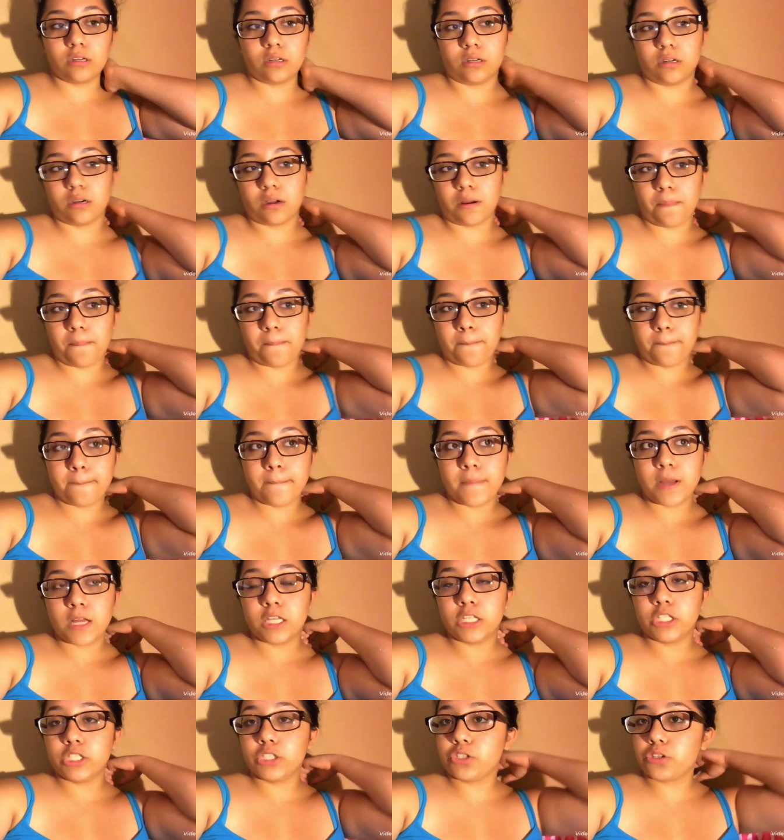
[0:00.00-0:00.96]
Um,
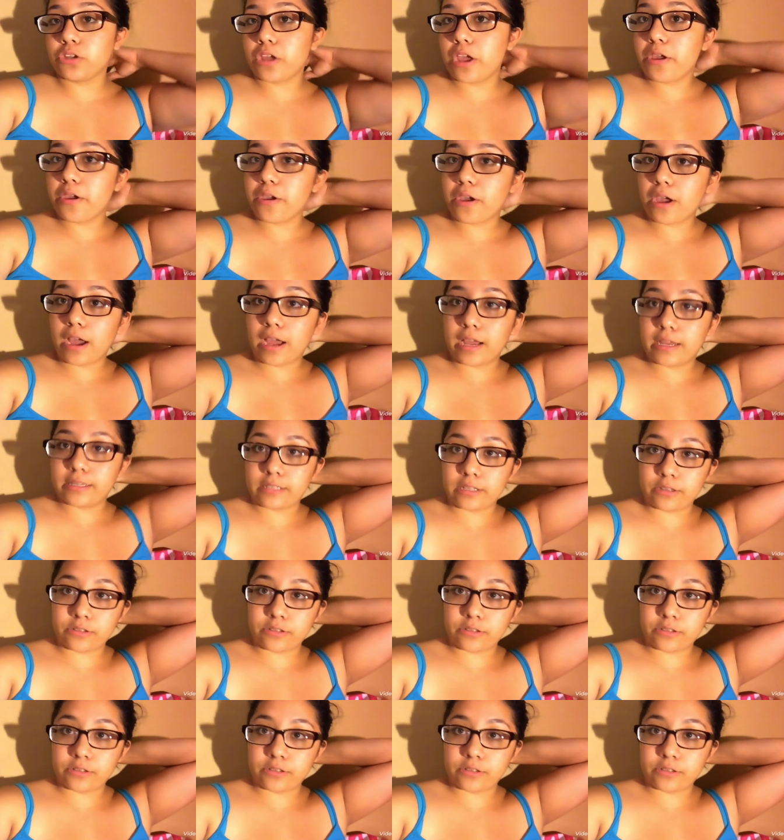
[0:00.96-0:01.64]
so you guys,